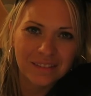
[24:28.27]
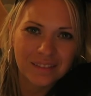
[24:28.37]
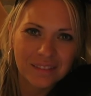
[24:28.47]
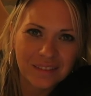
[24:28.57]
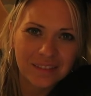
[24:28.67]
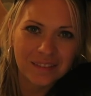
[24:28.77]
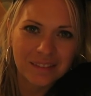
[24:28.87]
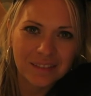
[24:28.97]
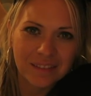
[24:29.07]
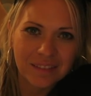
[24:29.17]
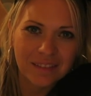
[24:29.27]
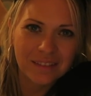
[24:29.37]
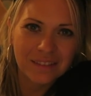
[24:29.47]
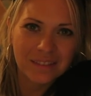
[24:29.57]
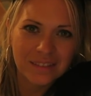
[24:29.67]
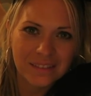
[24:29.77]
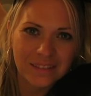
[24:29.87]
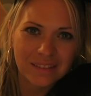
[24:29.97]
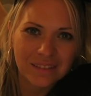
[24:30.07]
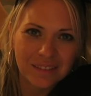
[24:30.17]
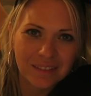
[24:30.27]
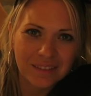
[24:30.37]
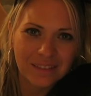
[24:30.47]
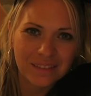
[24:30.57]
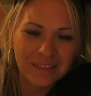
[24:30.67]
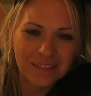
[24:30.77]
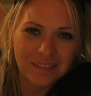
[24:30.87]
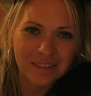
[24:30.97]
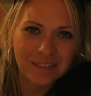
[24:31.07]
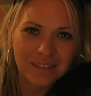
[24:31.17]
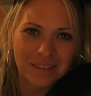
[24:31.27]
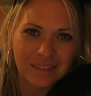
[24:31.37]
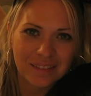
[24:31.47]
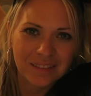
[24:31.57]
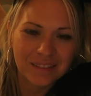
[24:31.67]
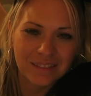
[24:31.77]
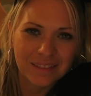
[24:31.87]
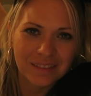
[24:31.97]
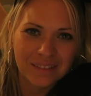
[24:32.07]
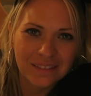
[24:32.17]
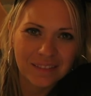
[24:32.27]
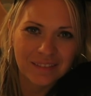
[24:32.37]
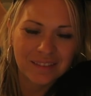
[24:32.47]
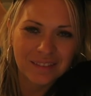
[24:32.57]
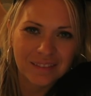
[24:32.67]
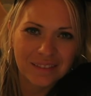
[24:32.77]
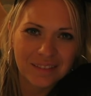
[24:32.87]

(not speaking)